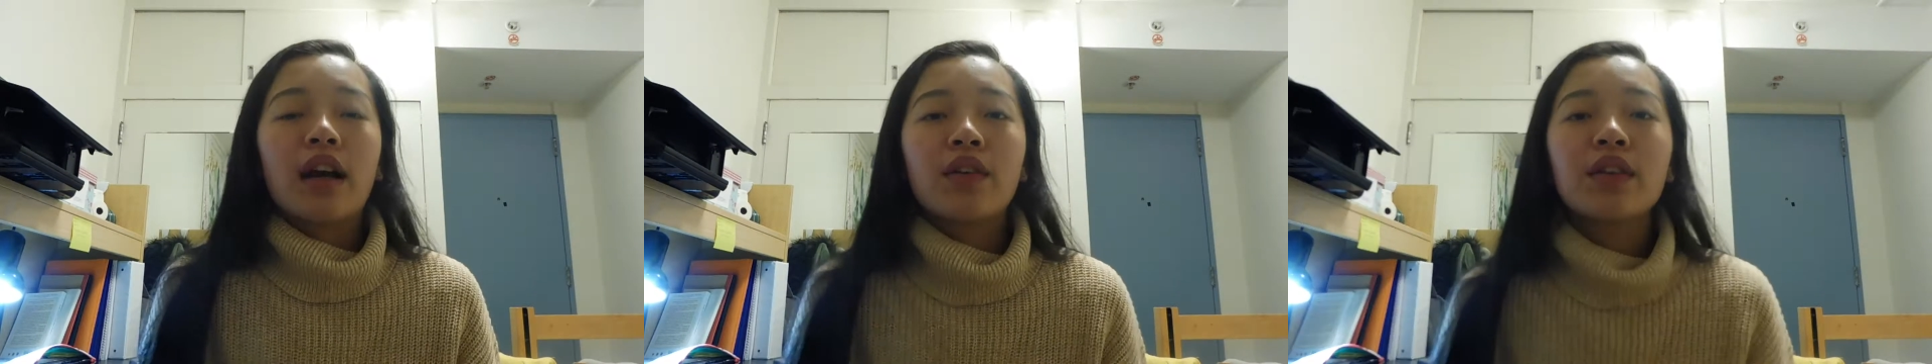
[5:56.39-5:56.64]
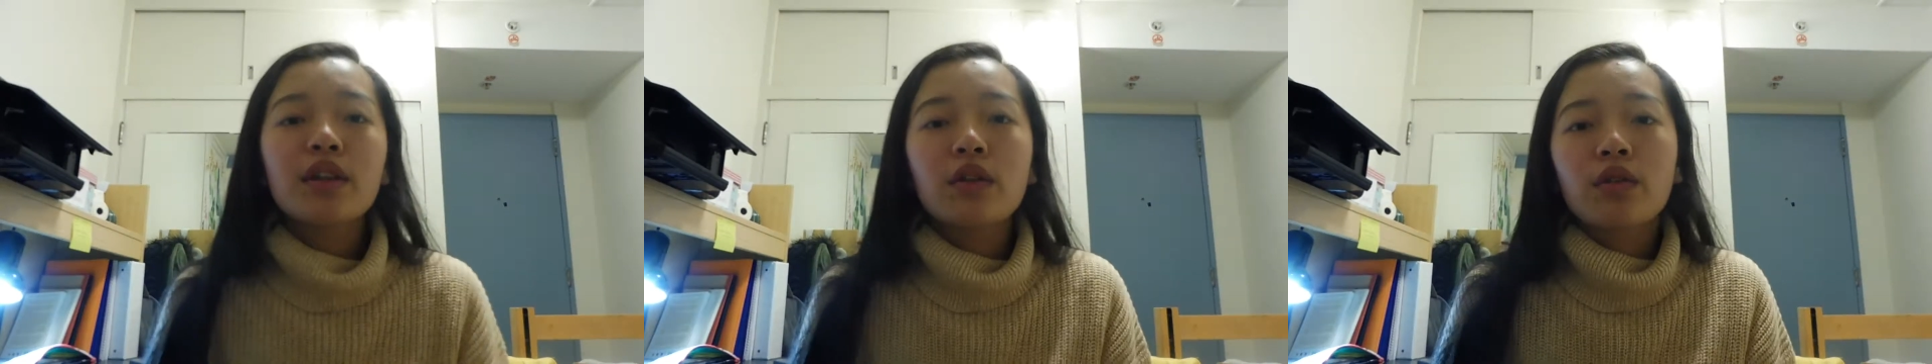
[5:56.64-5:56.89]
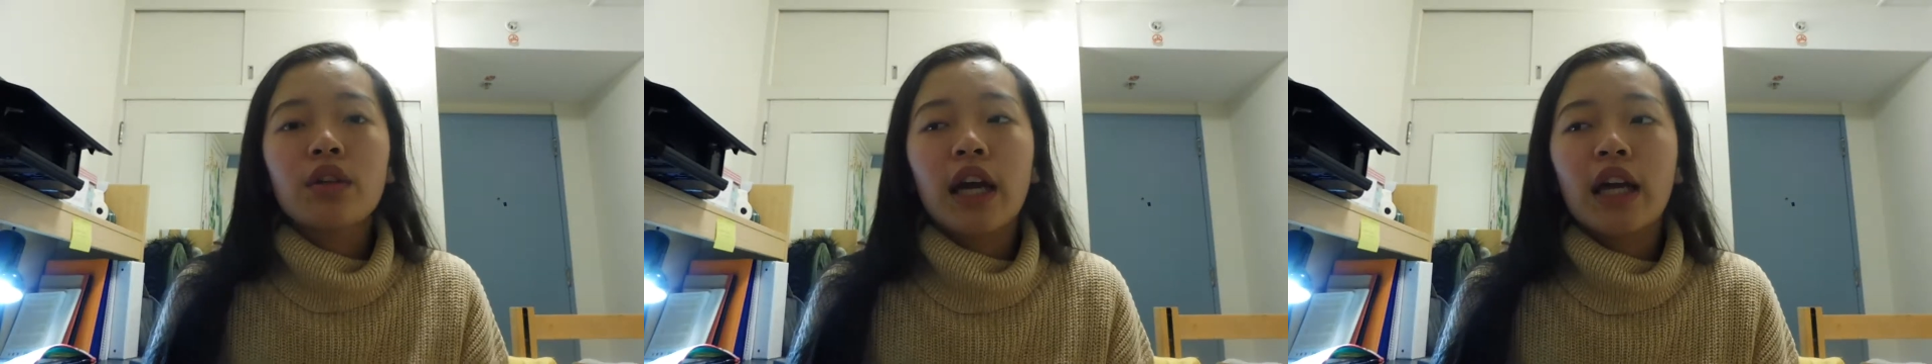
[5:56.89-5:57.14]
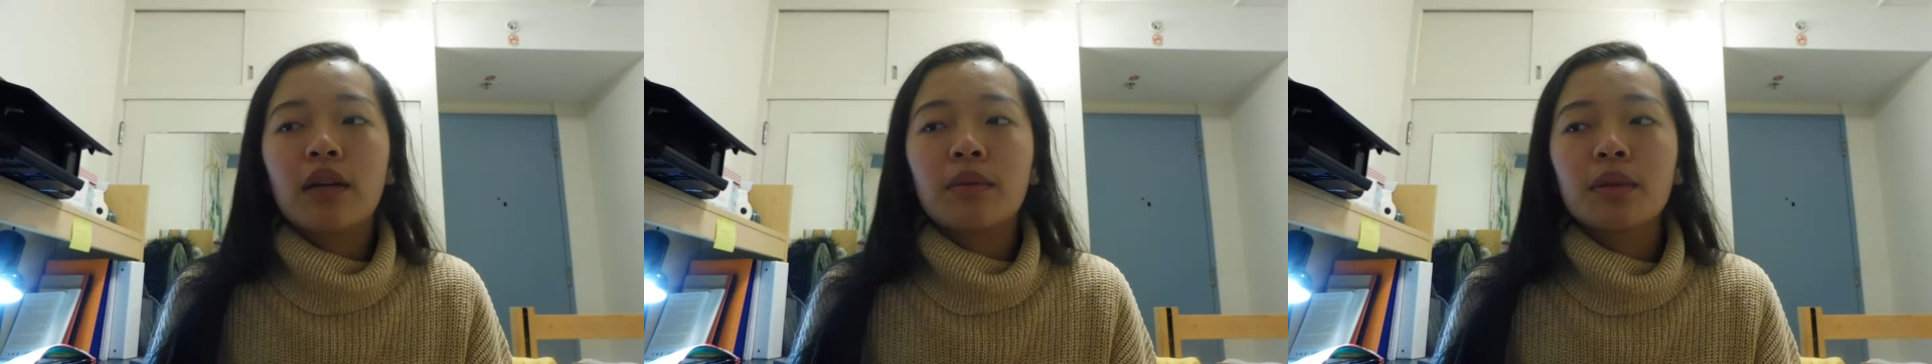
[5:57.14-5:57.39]
I only had three
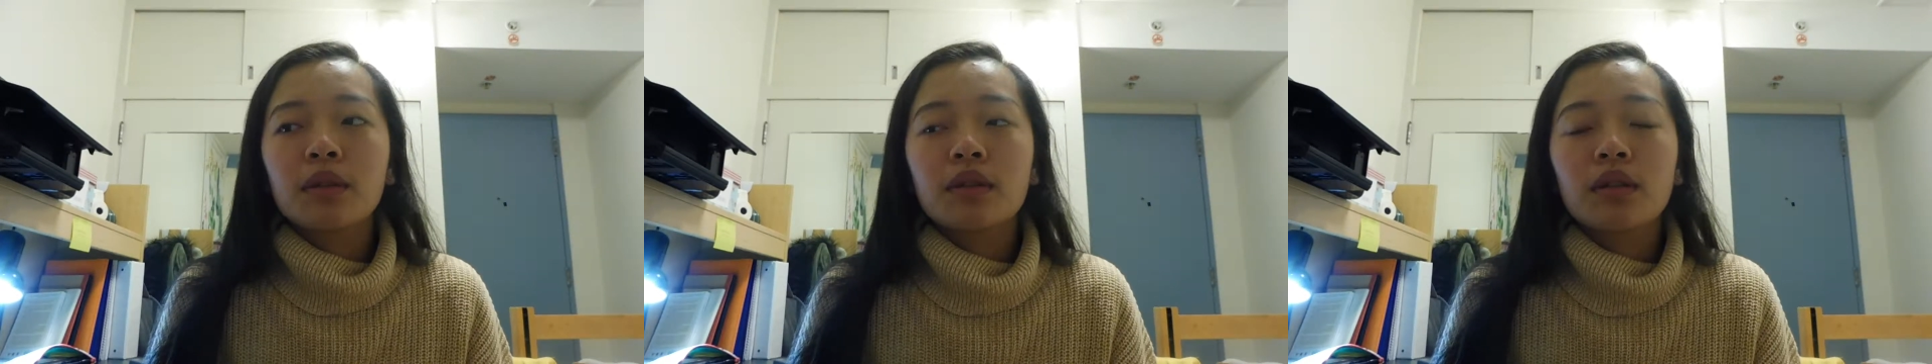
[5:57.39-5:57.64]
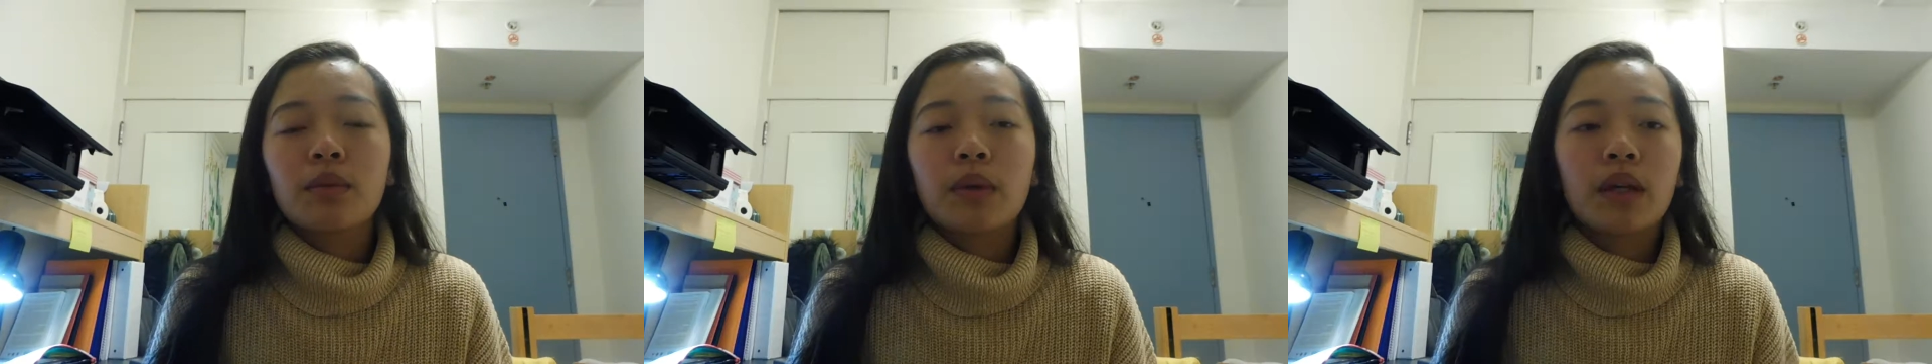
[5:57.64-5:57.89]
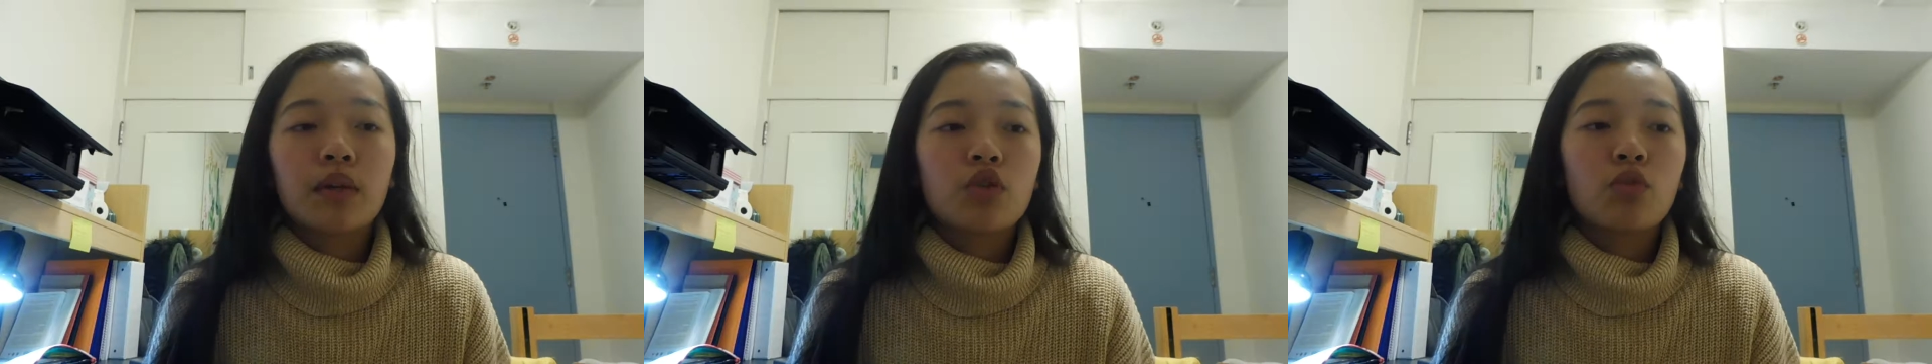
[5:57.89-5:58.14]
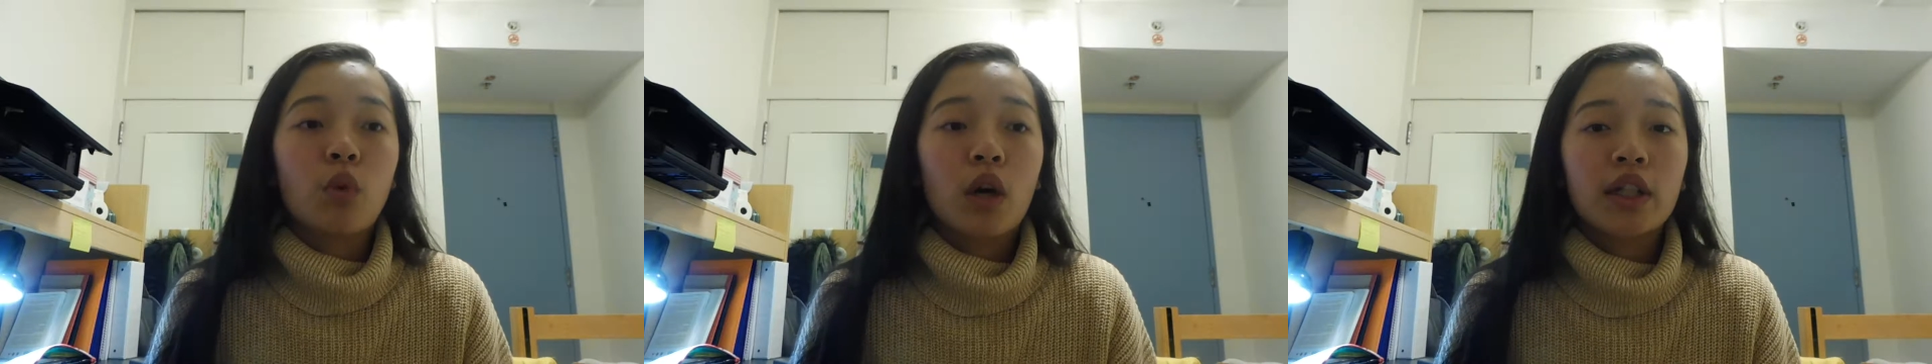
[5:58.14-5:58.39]
items when I was
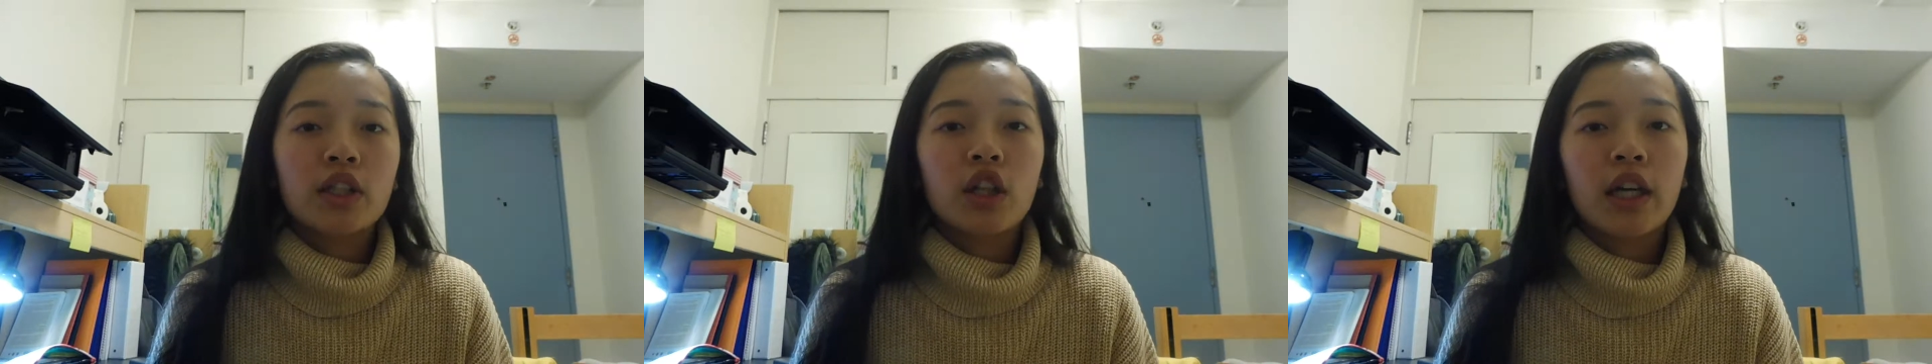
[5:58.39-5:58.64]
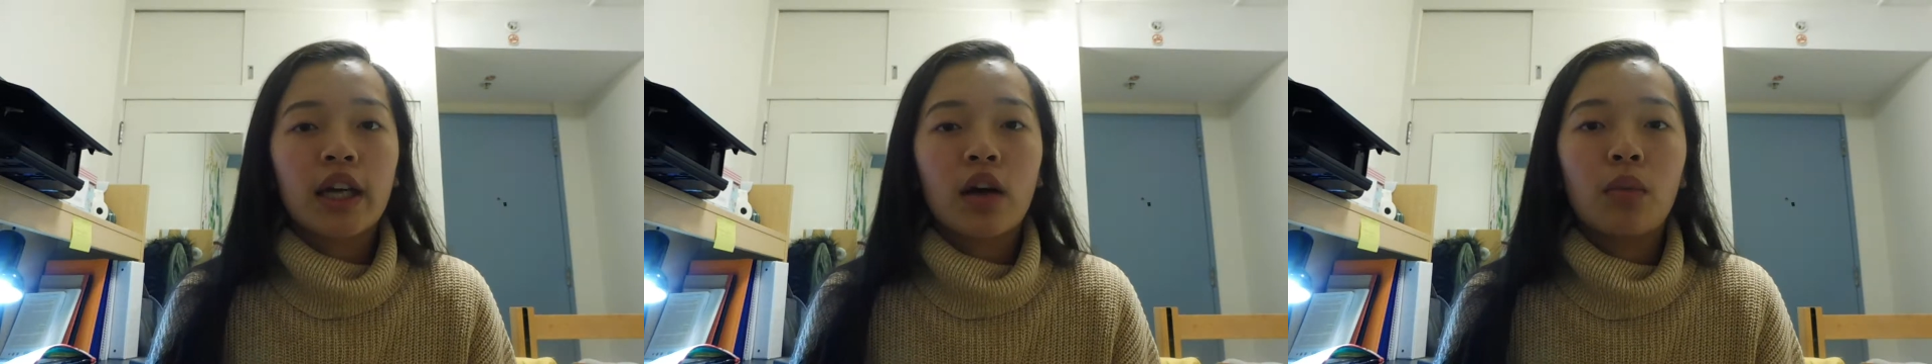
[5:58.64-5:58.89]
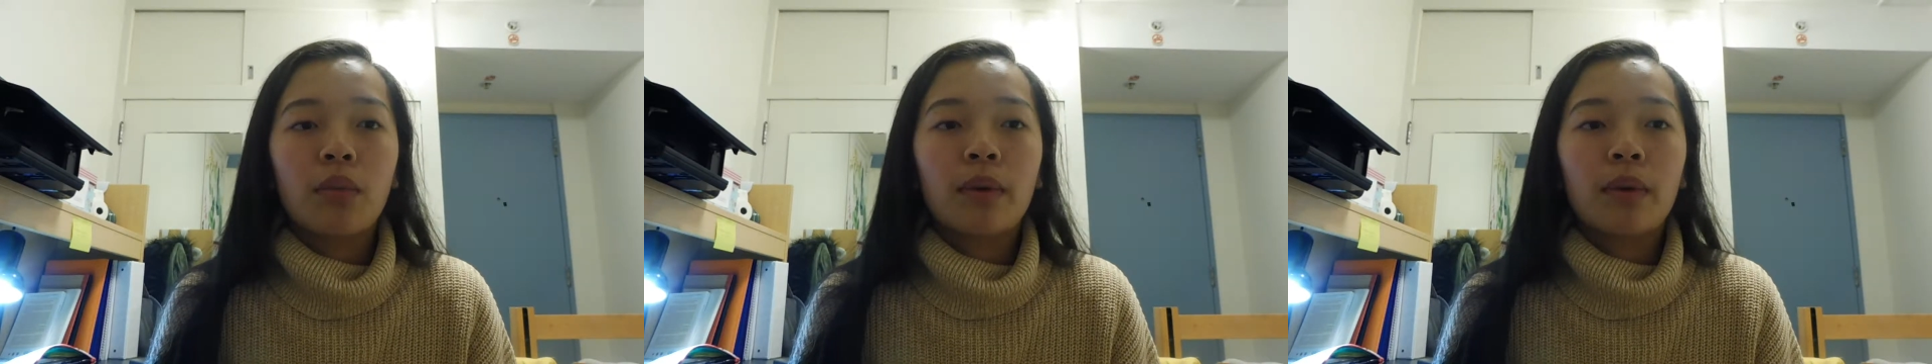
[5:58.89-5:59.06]
wanting to check out,